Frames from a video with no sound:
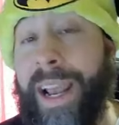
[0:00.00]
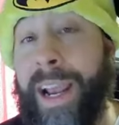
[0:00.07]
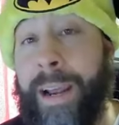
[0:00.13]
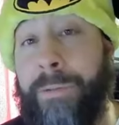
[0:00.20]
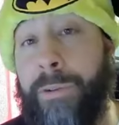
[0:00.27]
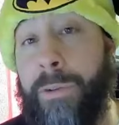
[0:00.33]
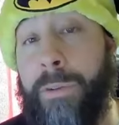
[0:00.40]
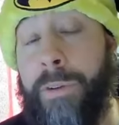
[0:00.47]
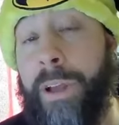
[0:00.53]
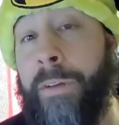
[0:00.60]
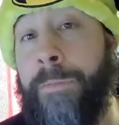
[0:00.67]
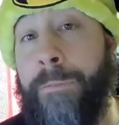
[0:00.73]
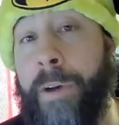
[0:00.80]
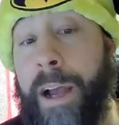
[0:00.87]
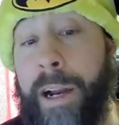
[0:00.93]
after a
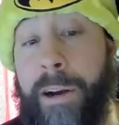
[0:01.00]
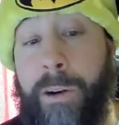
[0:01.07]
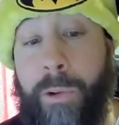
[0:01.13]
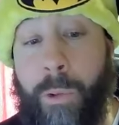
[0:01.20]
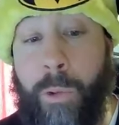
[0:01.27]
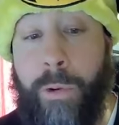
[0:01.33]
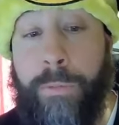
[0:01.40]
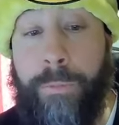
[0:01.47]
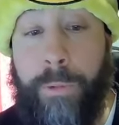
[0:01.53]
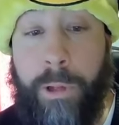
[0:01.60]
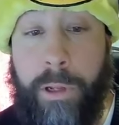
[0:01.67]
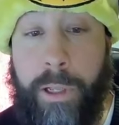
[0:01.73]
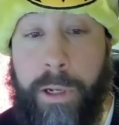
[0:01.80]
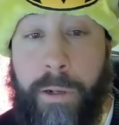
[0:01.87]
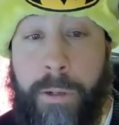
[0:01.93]
fire or
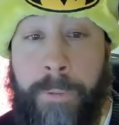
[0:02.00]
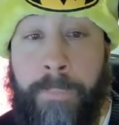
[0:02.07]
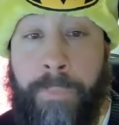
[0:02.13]
flood.